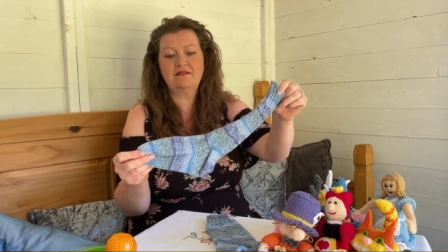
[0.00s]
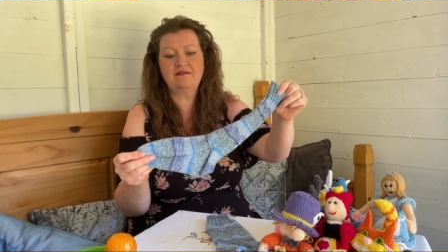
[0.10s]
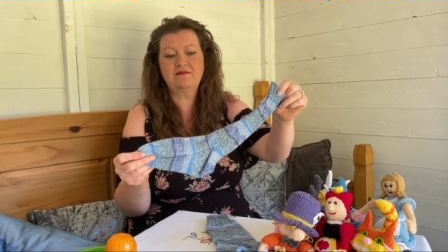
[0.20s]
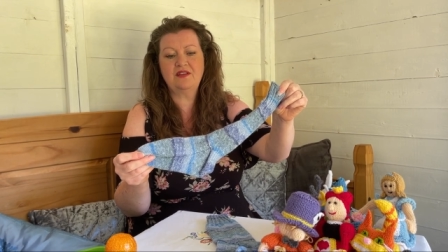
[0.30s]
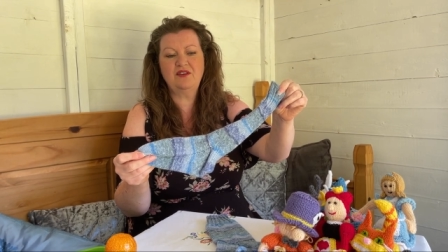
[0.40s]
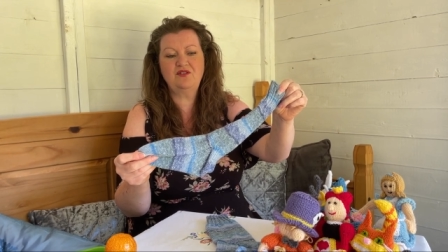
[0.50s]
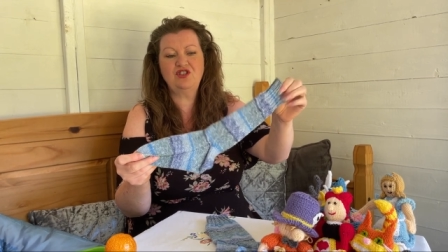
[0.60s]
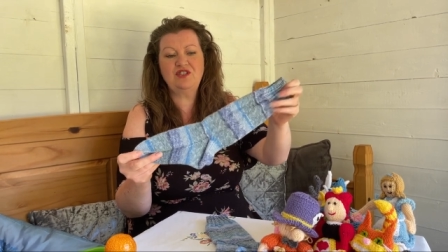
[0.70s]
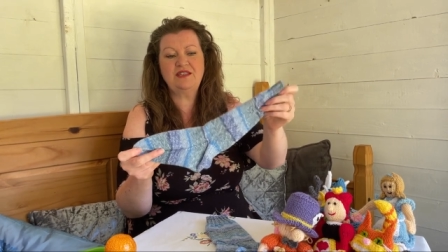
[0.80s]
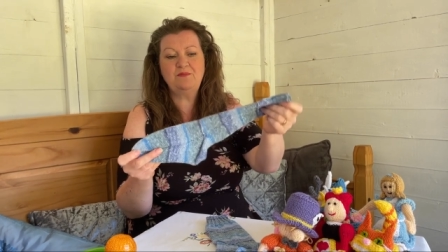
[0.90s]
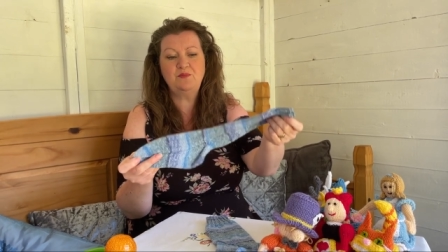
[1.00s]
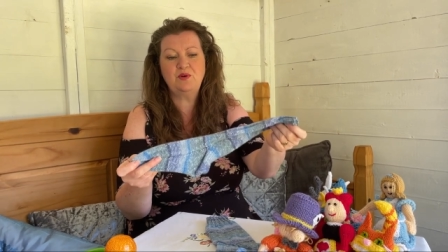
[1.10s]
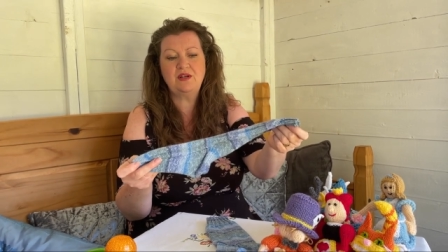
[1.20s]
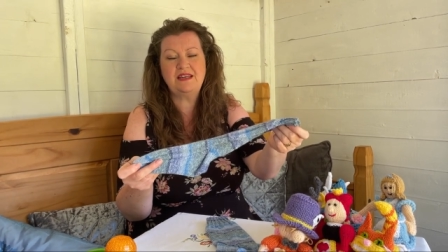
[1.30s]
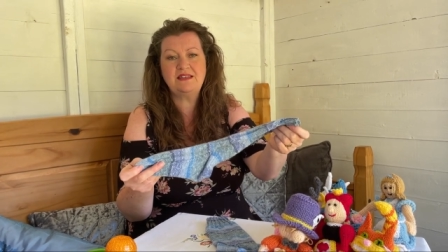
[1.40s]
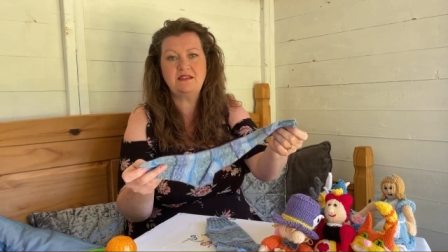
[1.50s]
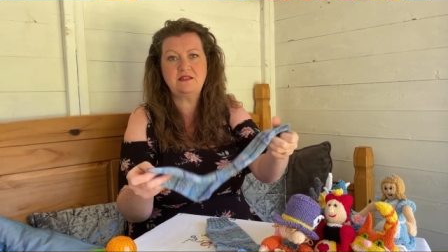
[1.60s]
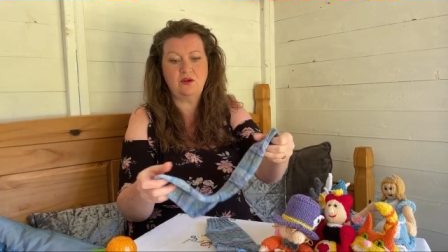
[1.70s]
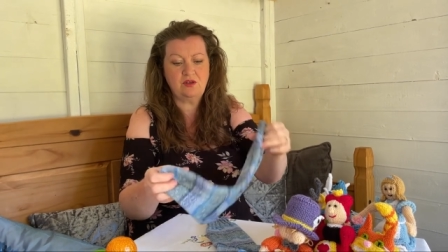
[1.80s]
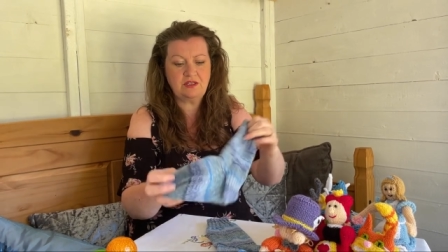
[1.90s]
So just simple, easy
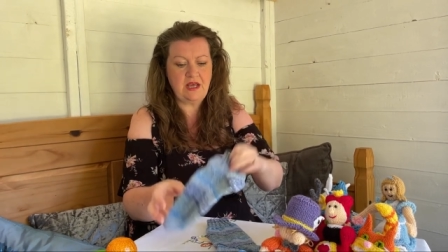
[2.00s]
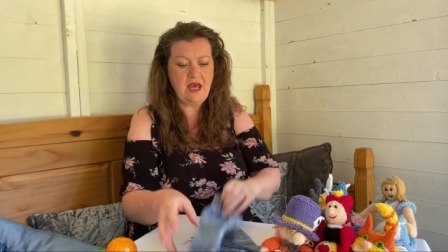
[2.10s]
socks.